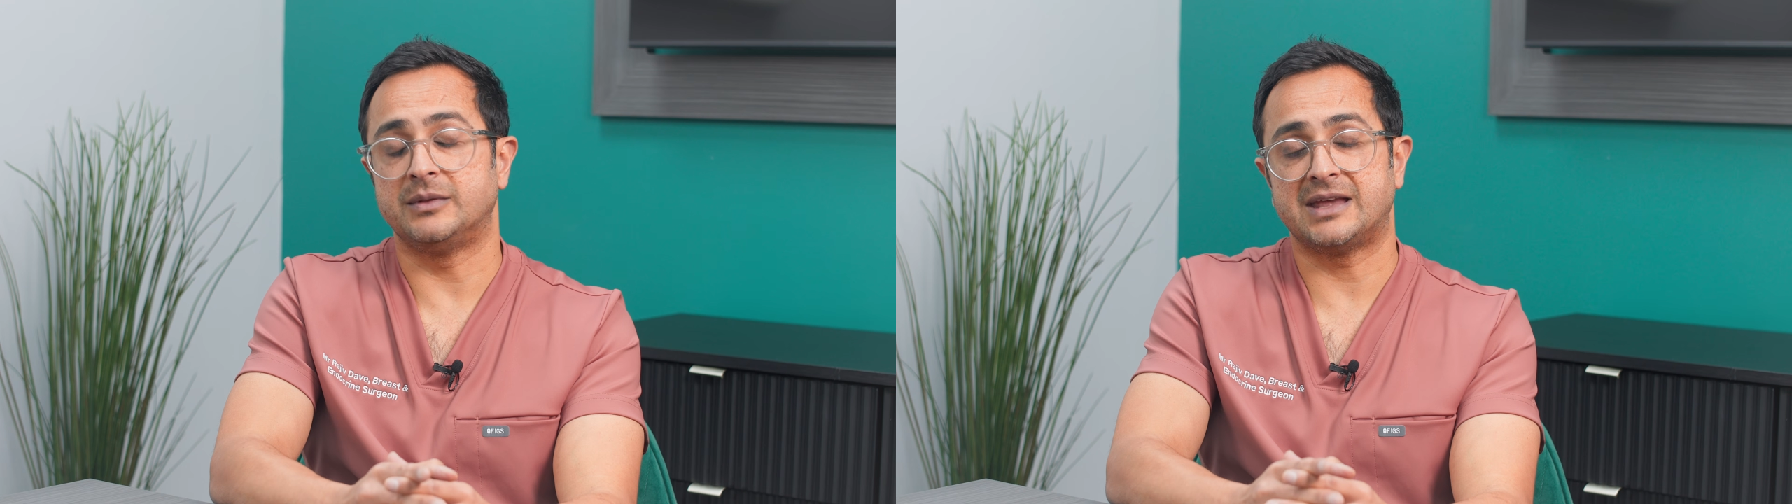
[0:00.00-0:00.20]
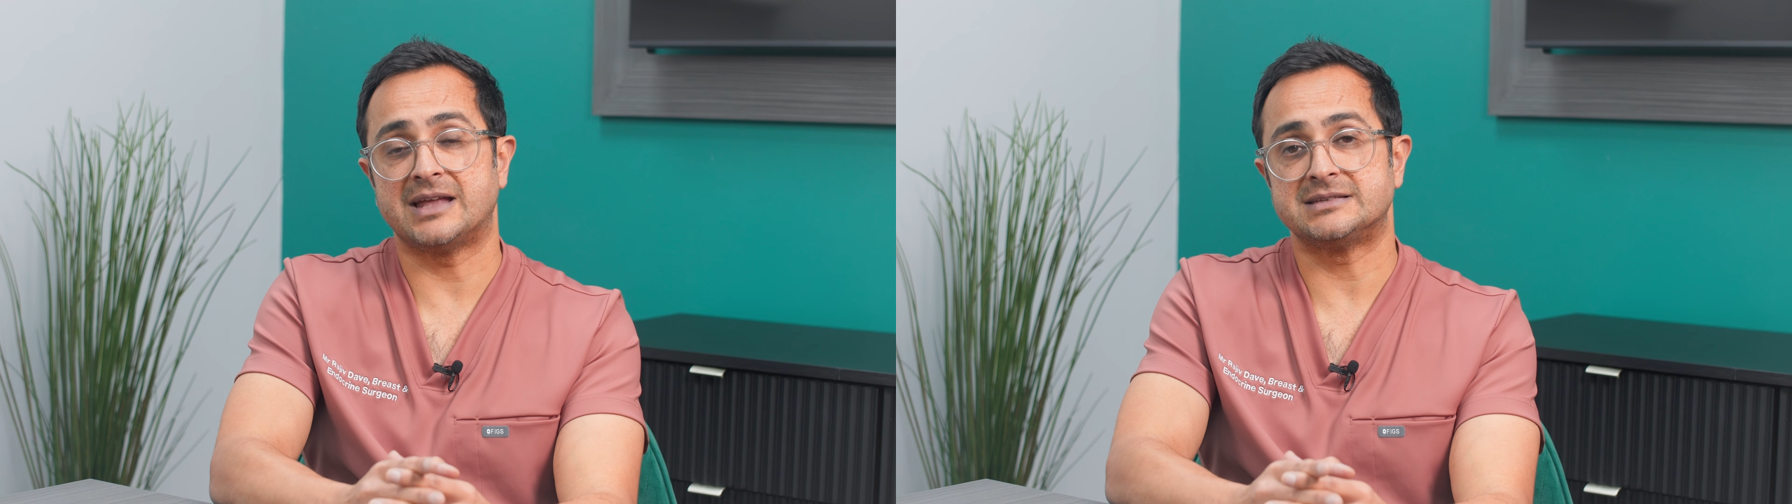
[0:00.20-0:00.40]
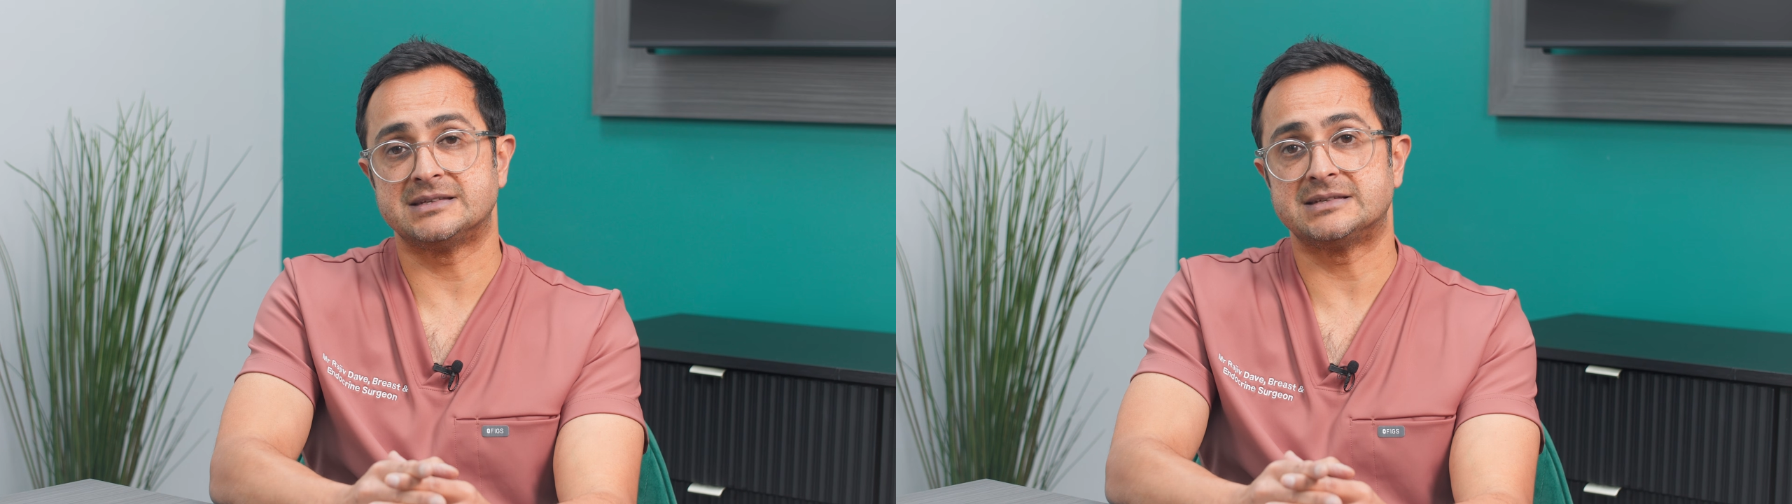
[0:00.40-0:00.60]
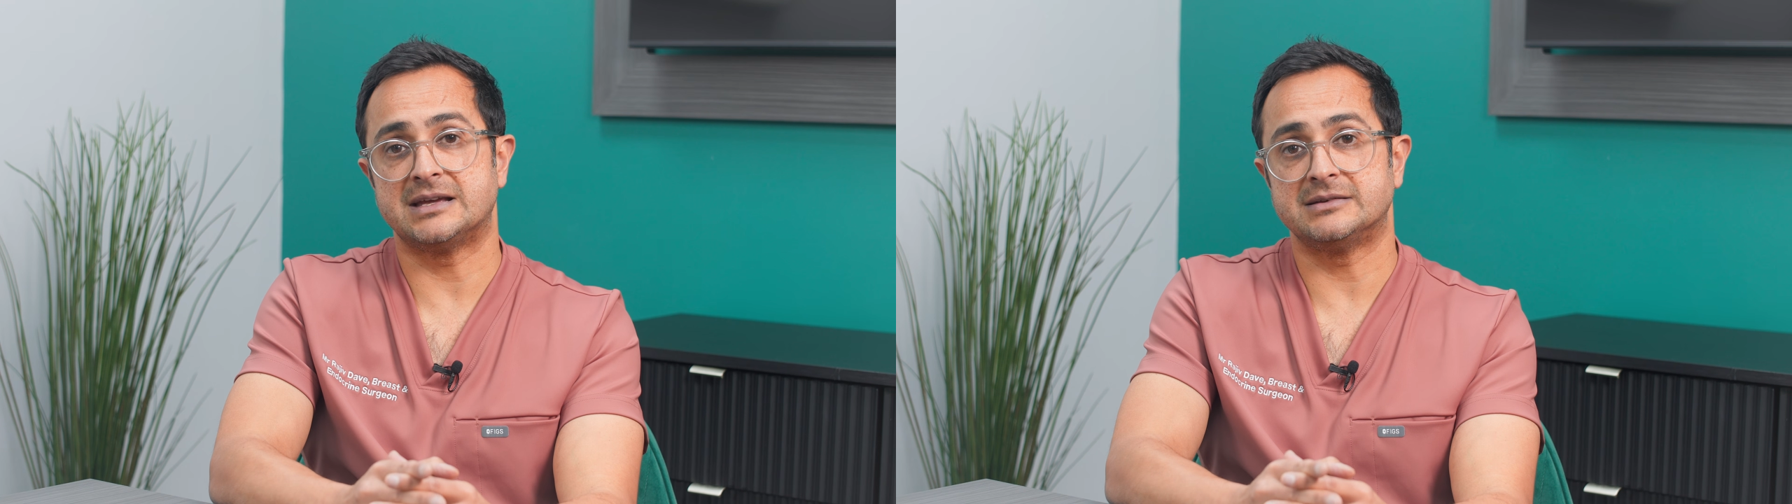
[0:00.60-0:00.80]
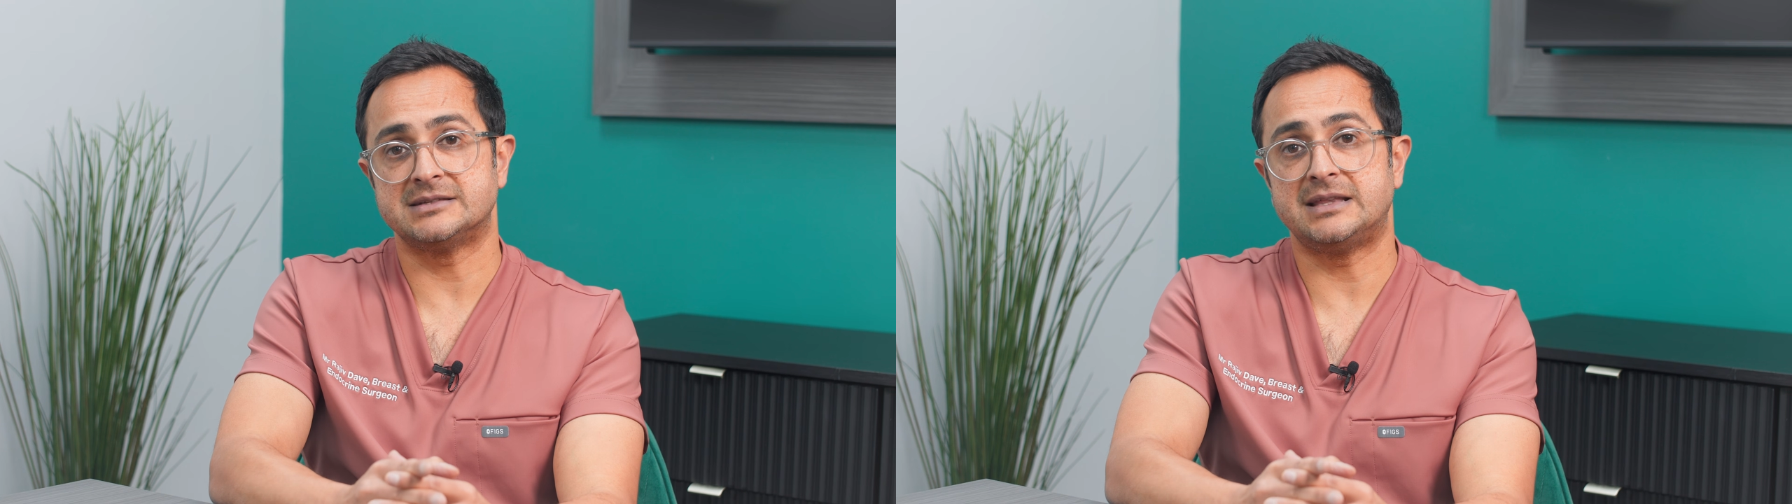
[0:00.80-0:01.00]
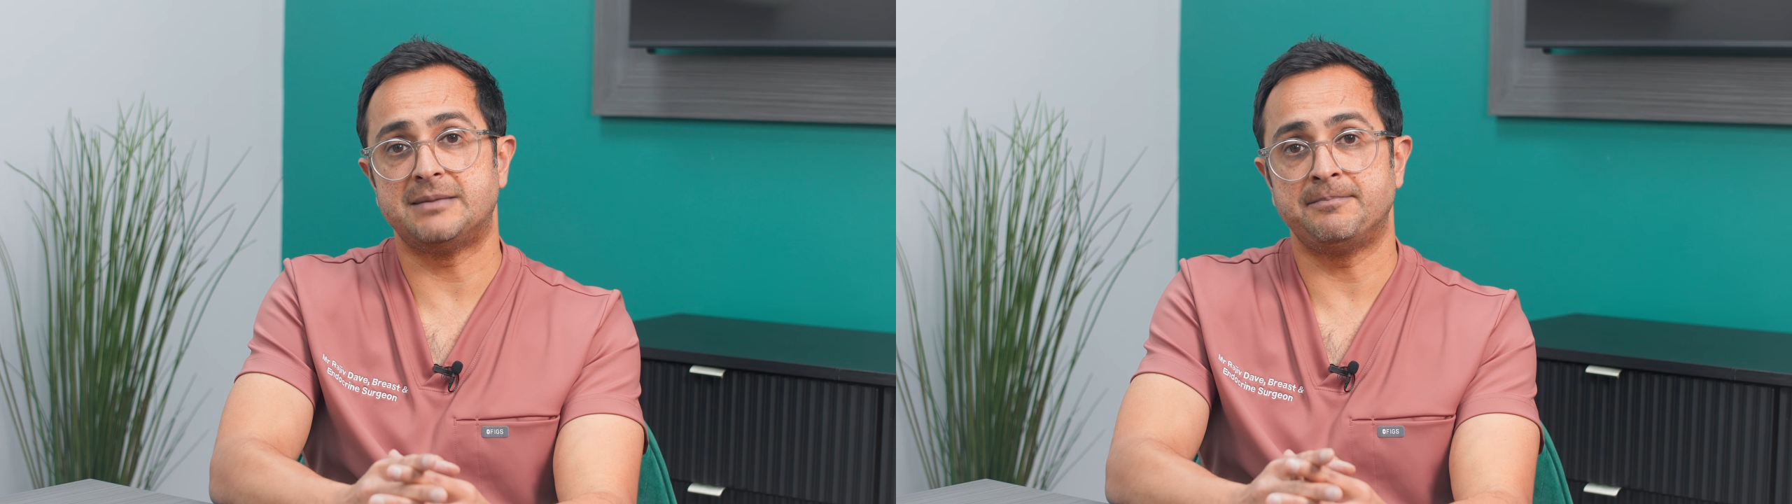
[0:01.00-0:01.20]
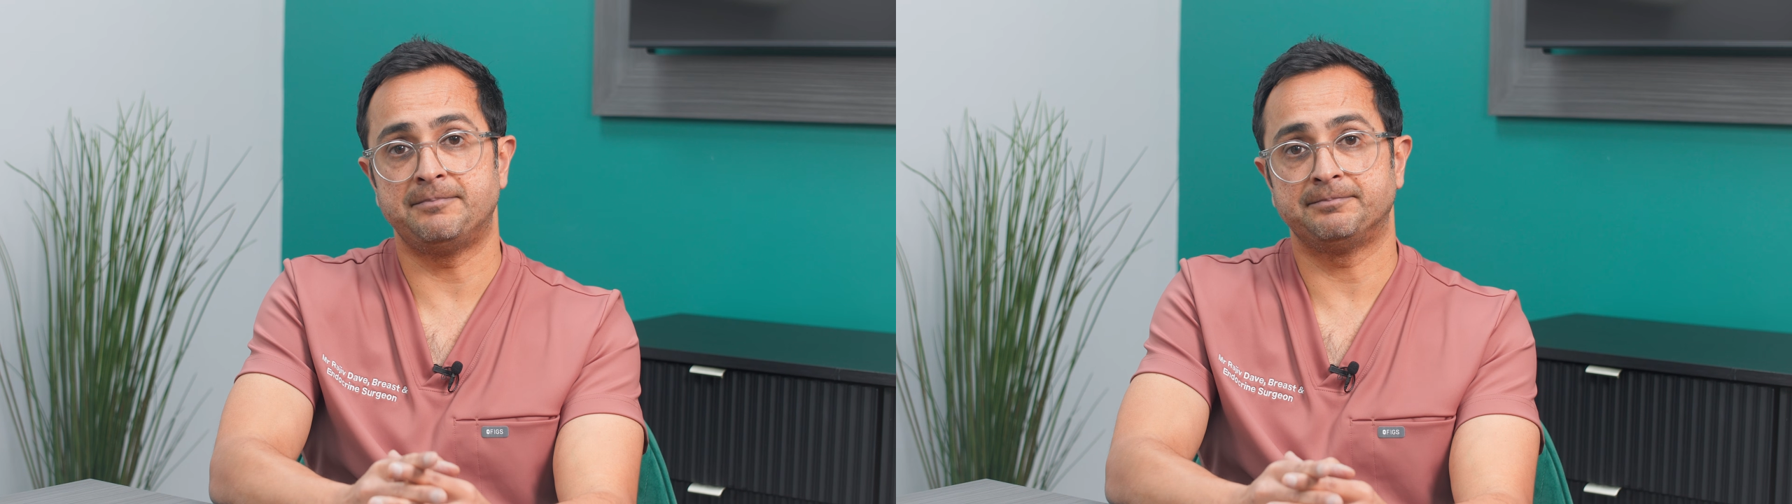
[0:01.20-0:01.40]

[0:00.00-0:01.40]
with cancer cells in them.